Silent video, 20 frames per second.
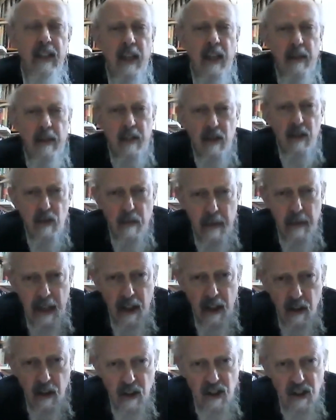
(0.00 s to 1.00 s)
this
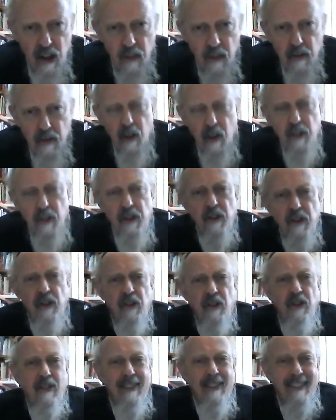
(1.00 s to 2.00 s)
mental
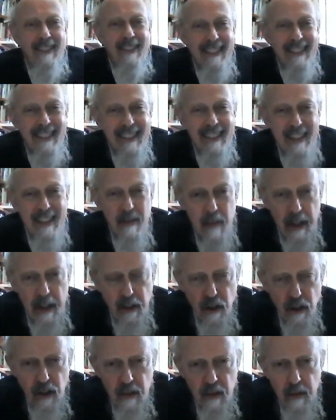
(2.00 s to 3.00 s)
self-conscious
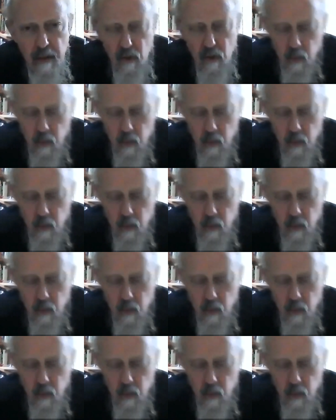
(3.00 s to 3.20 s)
dimension, is